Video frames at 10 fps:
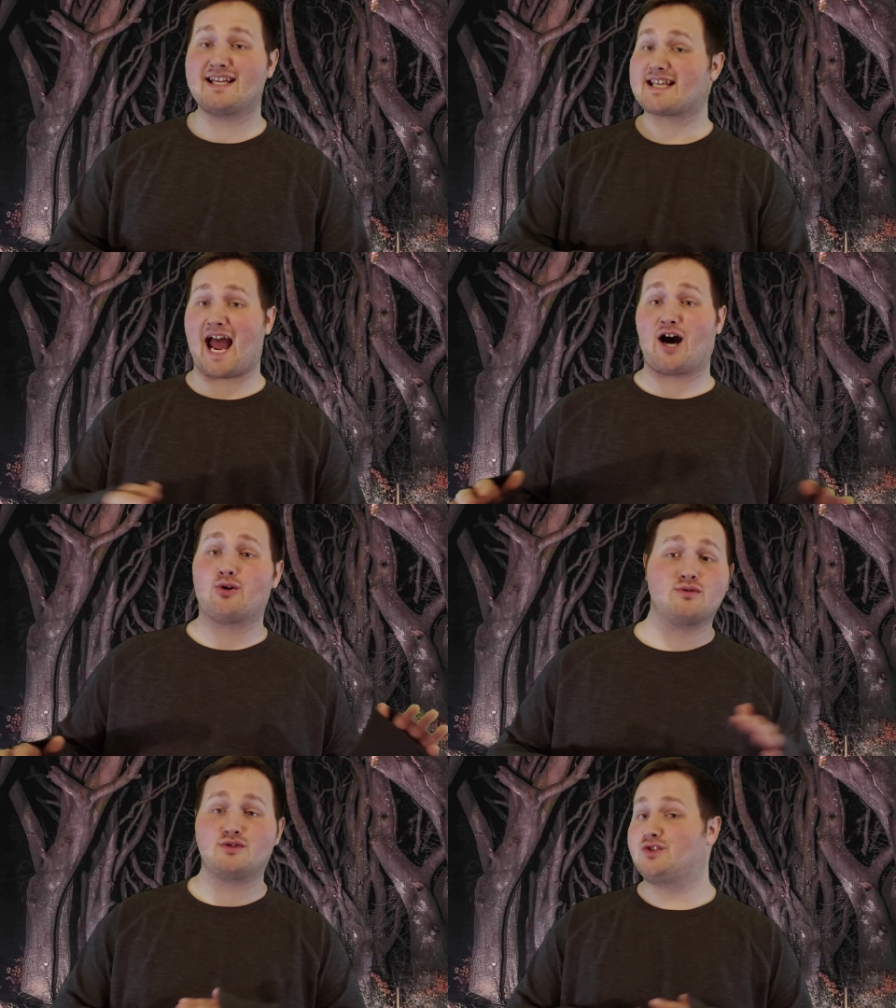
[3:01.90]
is
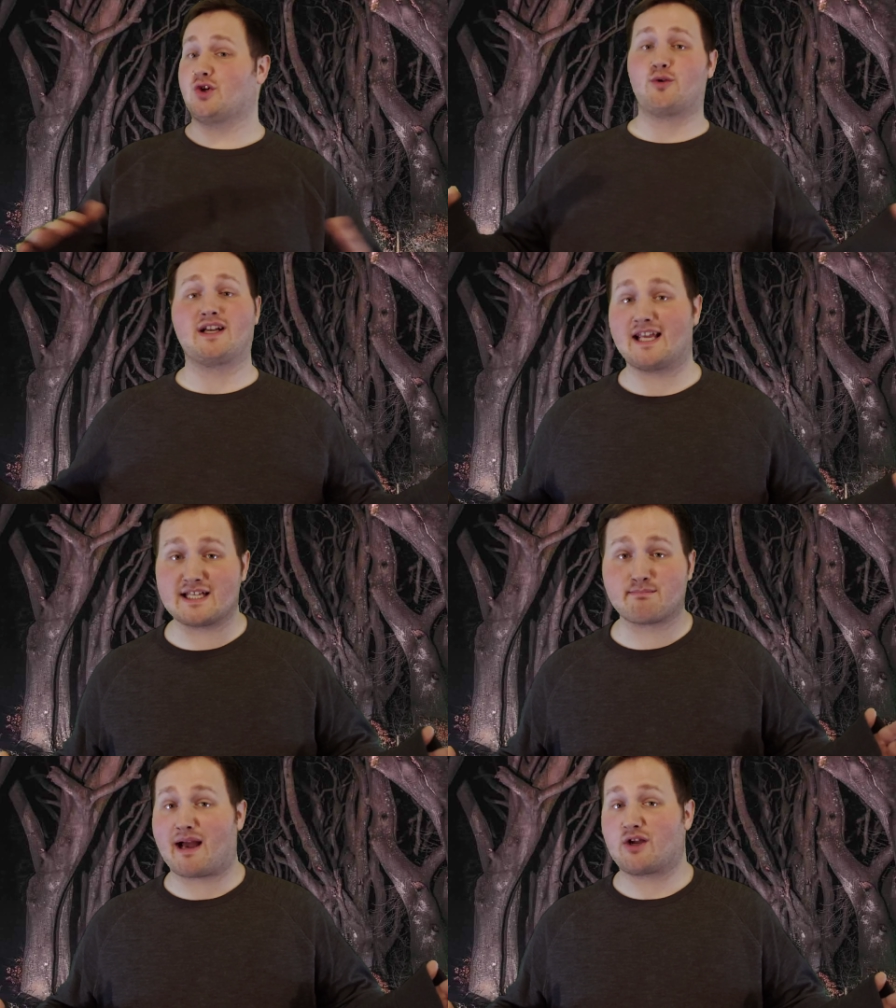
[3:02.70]
out doing
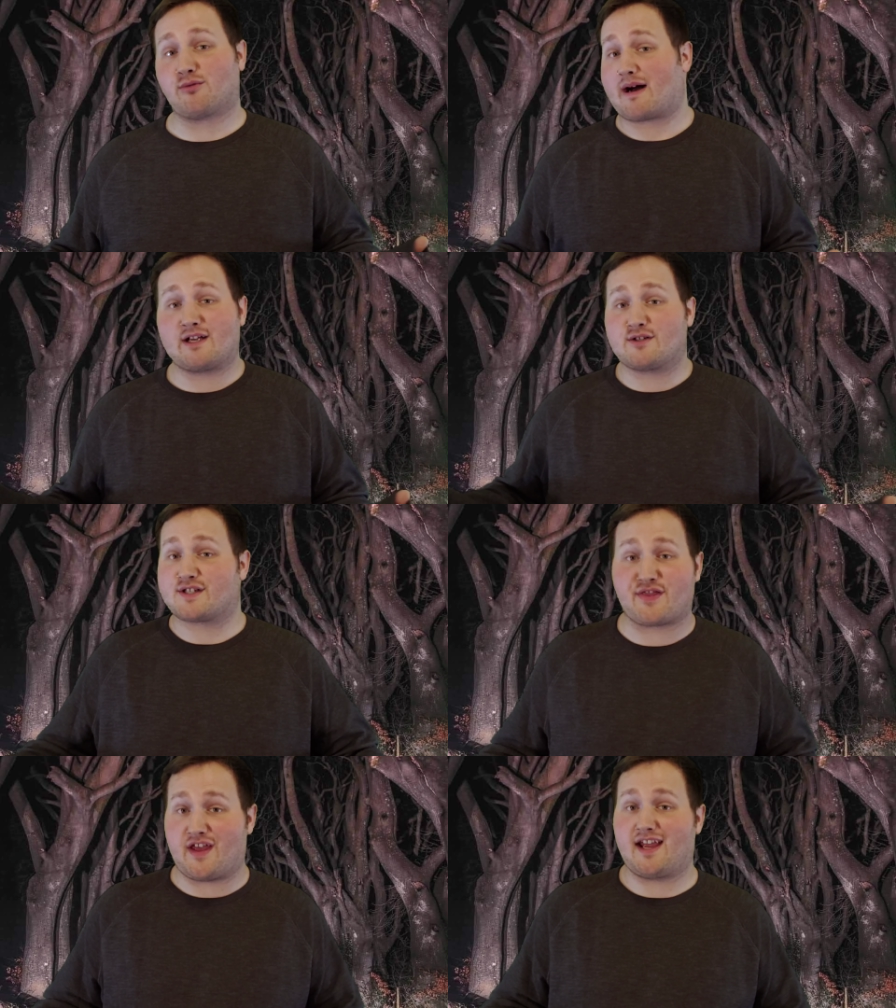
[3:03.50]
his Michael
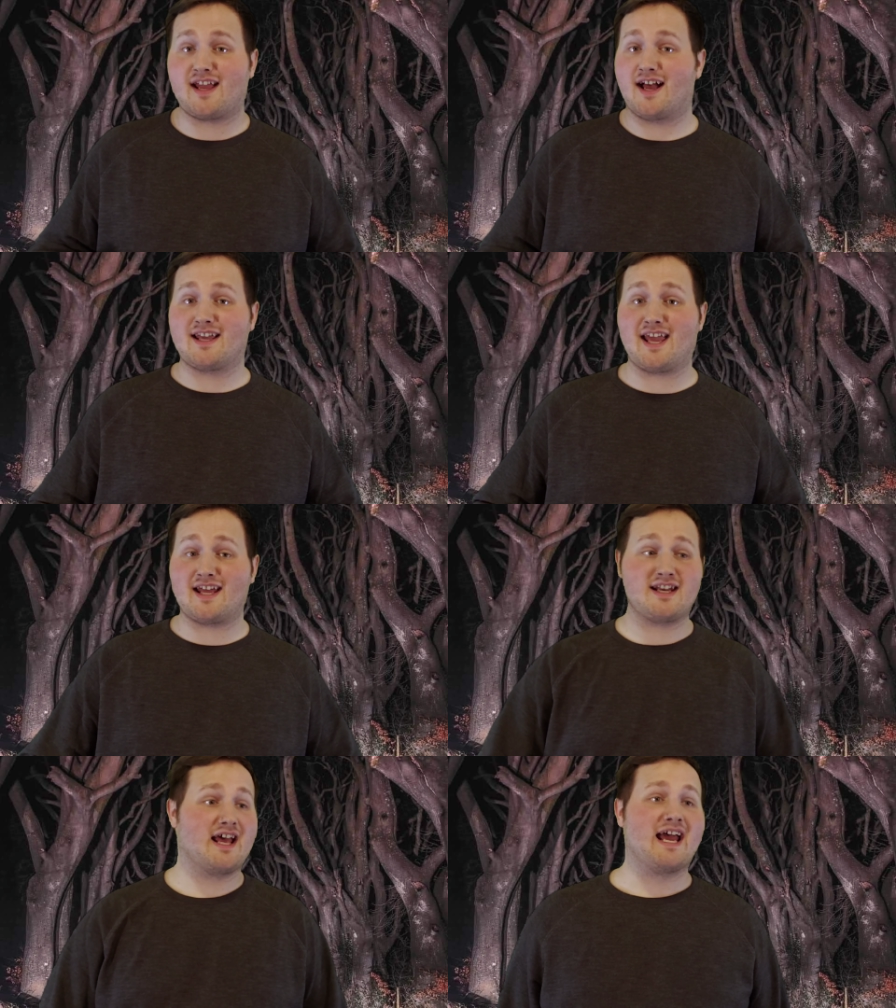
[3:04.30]
Myers thing
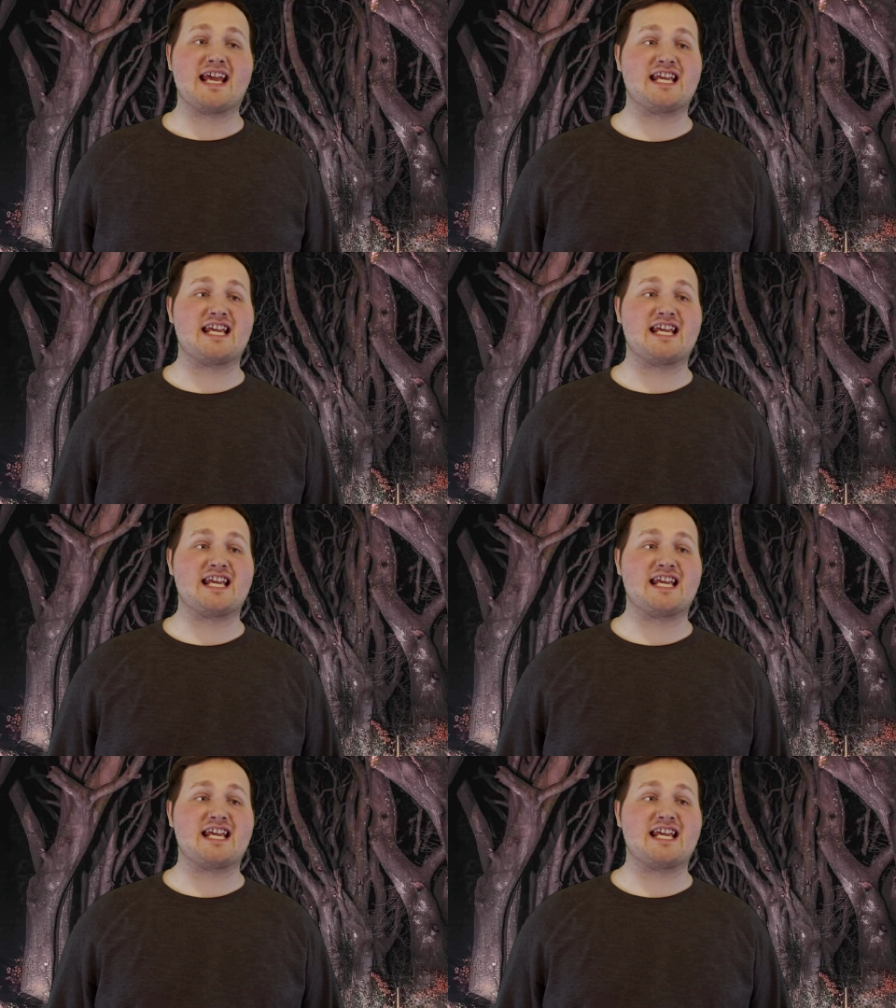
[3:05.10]
again,